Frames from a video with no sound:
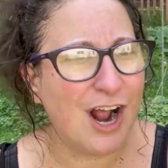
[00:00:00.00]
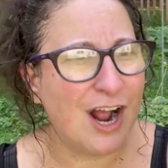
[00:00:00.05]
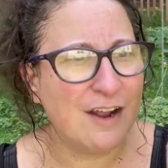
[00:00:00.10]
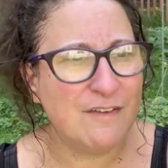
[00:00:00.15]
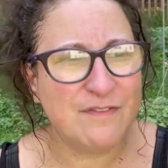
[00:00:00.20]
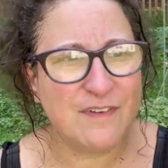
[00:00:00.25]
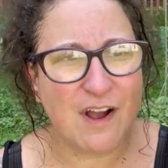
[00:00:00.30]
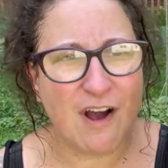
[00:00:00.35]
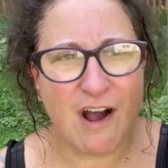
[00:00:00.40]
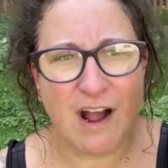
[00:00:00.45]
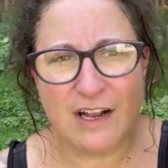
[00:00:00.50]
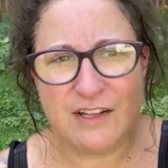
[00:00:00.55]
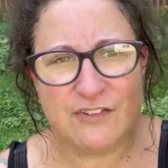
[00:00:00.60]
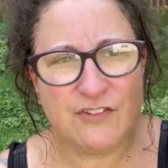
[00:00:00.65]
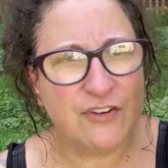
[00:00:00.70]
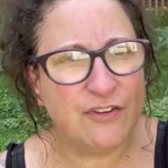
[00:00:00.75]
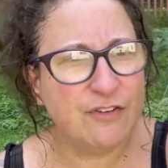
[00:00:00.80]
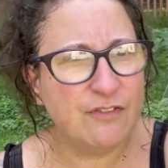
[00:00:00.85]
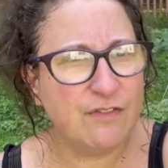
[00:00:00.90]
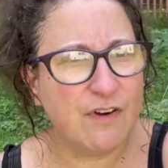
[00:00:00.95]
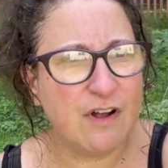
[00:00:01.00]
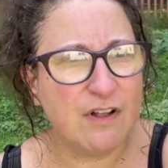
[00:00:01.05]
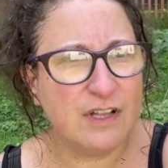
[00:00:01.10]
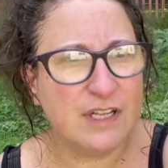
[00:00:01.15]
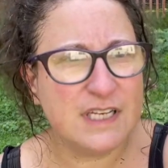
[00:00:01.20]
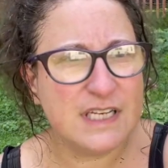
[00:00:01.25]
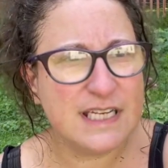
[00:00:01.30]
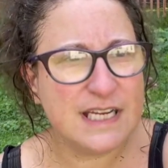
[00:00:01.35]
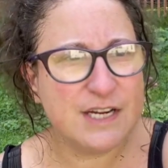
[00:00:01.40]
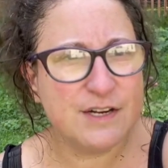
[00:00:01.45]
I've got two
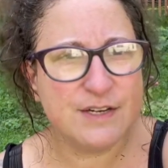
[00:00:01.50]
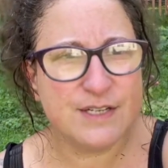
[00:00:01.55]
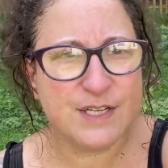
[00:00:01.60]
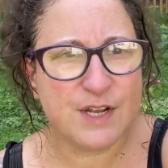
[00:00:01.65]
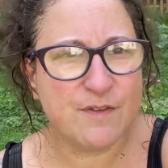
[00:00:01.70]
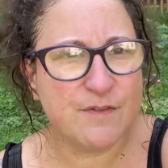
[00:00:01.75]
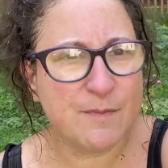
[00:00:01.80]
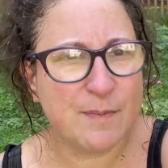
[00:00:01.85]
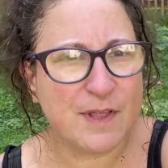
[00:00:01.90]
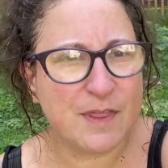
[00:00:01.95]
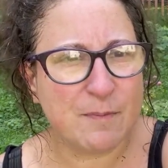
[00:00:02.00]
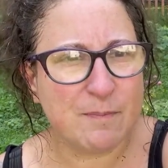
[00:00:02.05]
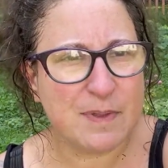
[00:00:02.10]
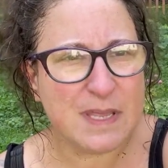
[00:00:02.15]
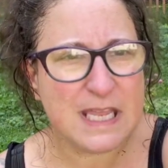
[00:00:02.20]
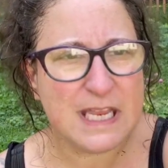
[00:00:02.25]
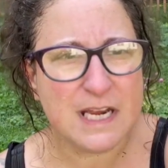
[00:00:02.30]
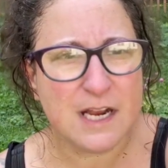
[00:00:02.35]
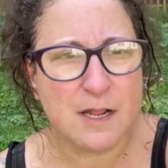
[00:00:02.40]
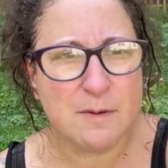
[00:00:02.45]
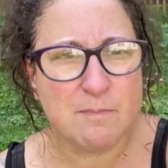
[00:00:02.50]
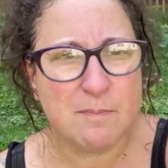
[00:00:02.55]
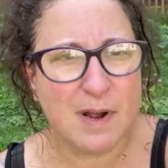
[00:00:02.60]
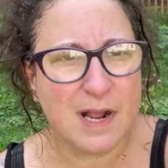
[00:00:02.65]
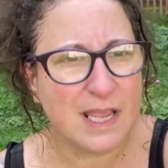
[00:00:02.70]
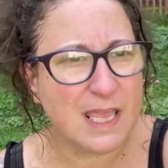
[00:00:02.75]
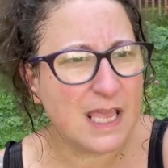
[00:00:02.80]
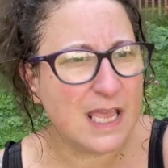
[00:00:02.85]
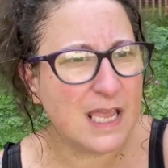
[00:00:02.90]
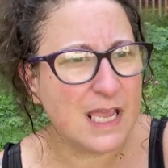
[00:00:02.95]
volunteers over by the peanut
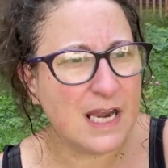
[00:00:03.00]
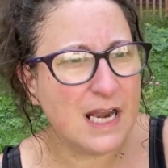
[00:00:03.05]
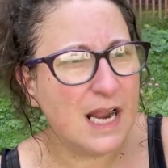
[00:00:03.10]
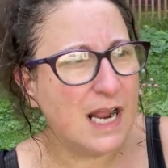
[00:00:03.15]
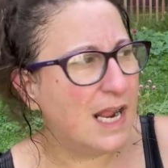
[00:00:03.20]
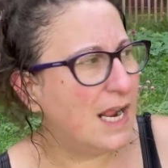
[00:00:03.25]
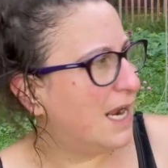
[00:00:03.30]
bucket.